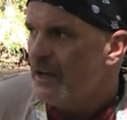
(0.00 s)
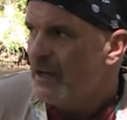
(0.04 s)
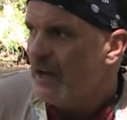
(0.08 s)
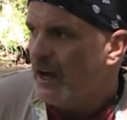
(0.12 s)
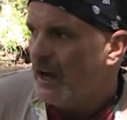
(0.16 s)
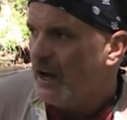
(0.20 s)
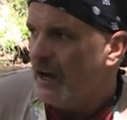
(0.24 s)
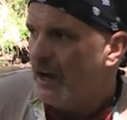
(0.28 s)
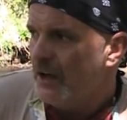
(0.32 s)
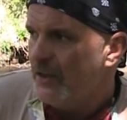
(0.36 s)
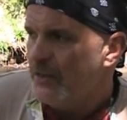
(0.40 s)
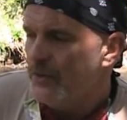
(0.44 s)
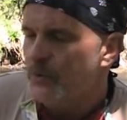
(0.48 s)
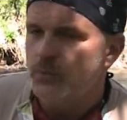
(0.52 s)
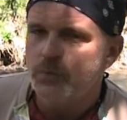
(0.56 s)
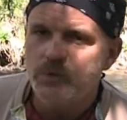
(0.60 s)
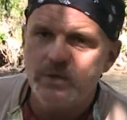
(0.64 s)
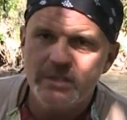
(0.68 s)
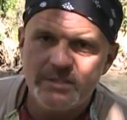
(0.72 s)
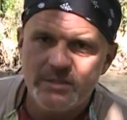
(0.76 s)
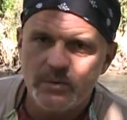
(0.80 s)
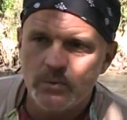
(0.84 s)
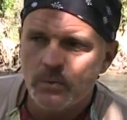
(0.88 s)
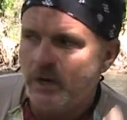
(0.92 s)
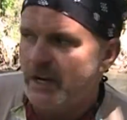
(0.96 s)
The
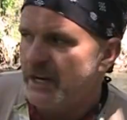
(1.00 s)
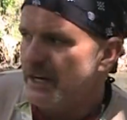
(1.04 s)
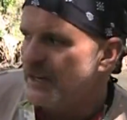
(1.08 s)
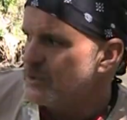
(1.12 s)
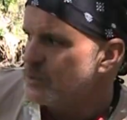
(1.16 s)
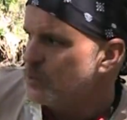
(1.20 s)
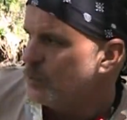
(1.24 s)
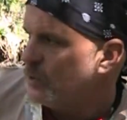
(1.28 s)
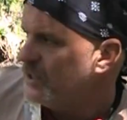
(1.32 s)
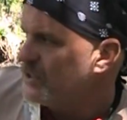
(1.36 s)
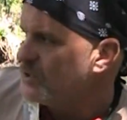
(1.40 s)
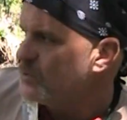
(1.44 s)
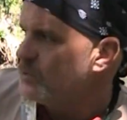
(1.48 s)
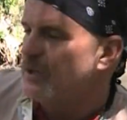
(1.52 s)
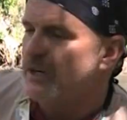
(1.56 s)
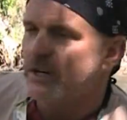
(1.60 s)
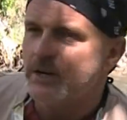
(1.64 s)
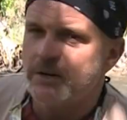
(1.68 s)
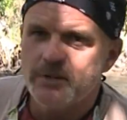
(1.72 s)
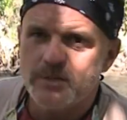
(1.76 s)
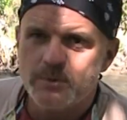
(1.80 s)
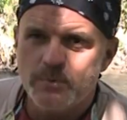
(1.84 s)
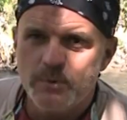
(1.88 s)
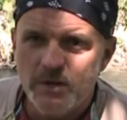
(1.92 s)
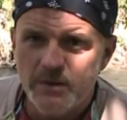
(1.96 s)
reason why is once
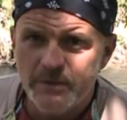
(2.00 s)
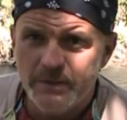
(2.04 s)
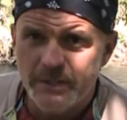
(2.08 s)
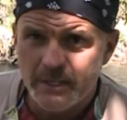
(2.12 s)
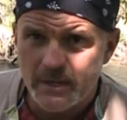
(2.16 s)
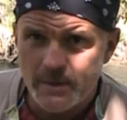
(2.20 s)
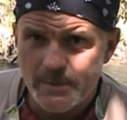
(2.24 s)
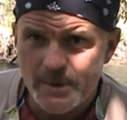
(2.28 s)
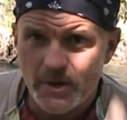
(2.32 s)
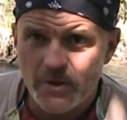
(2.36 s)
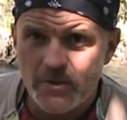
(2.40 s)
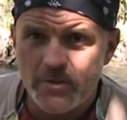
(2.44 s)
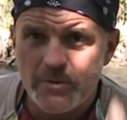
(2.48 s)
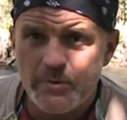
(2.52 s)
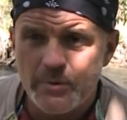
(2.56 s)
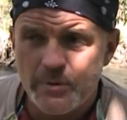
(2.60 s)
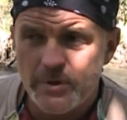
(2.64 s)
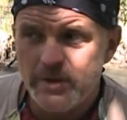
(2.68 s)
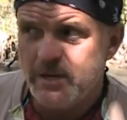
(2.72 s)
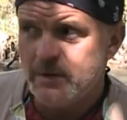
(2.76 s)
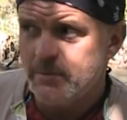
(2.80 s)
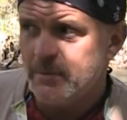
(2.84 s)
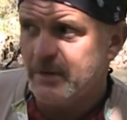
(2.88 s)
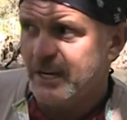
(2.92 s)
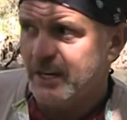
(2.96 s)
water is moving about
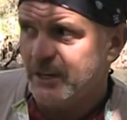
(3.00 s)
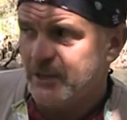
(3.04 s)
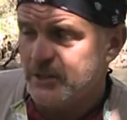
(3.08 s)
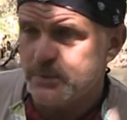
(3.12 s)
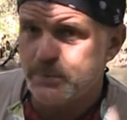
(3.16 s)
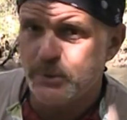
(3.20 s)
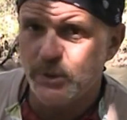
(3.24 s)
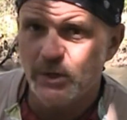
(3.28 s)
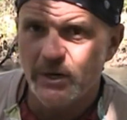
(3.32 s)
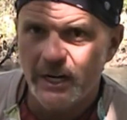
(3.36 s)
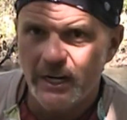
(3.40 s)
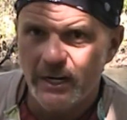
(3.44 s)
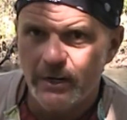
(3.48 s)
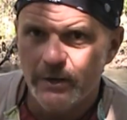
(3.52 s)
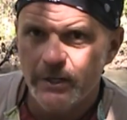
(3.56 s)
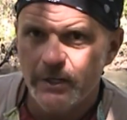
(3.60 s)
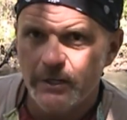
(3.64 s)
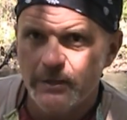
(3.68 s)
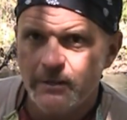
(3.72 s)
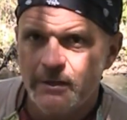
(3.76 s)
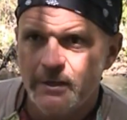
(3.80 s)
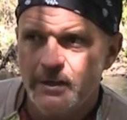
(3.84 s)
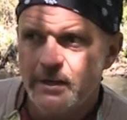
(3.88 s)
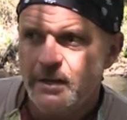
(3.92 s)
3 miles per hour,